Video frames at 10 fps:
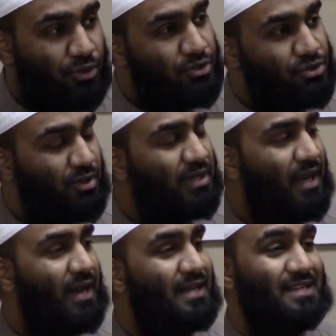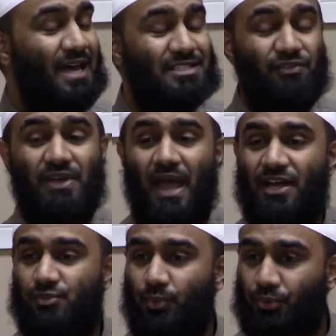So it is as if he
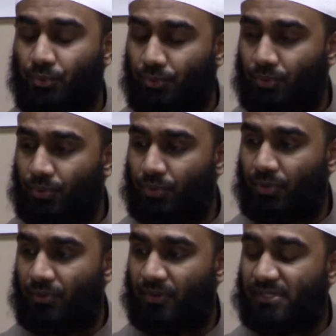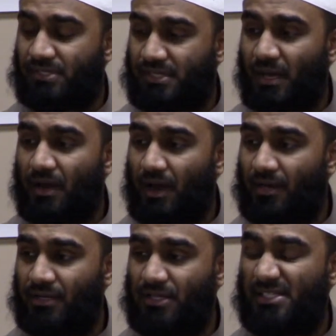has wudu. This is the
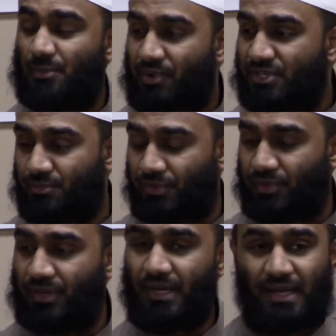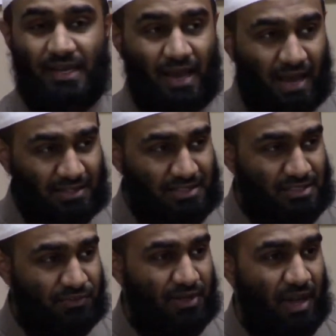qaida, this is the principle. He acts
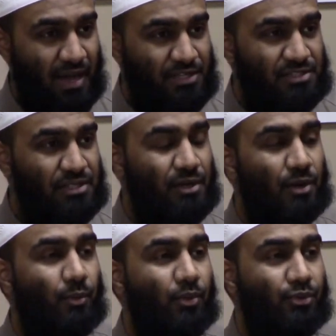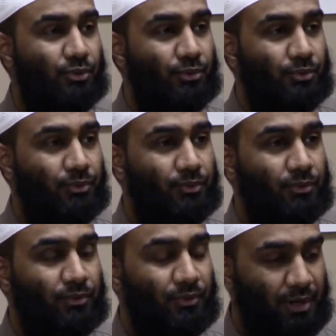as if he has wudu,
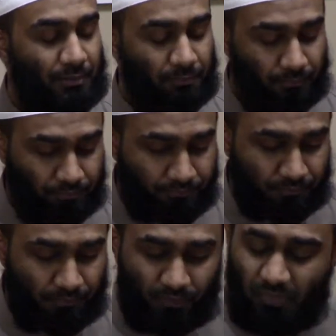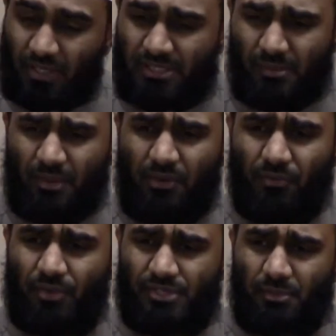right?
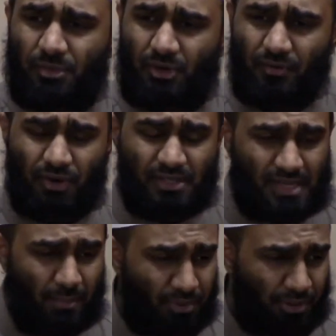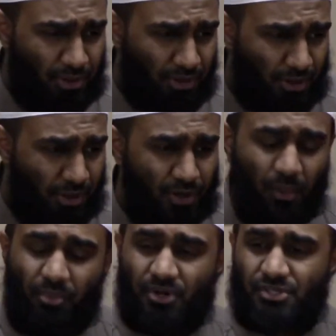Similarly, for example,
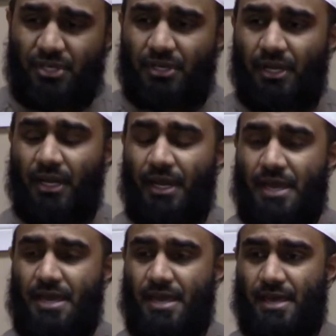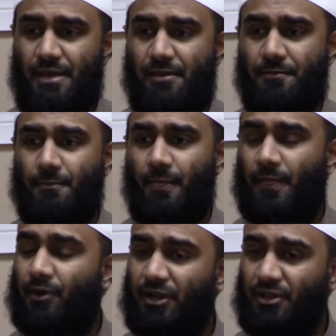a person,
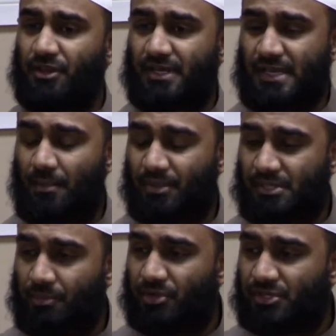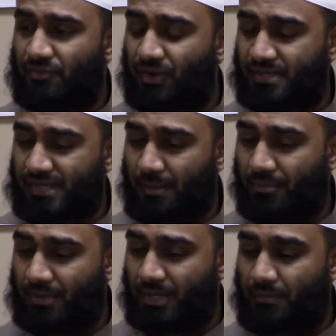another example is a person, for
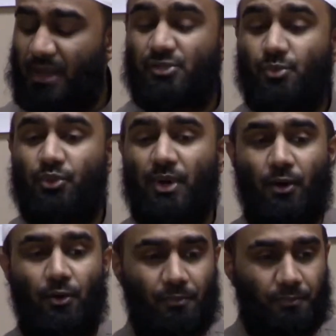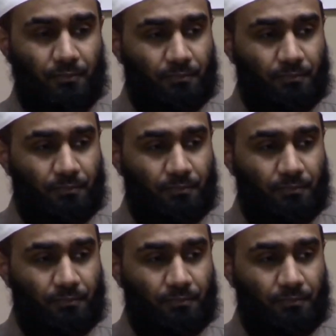example, he makes wudu at home.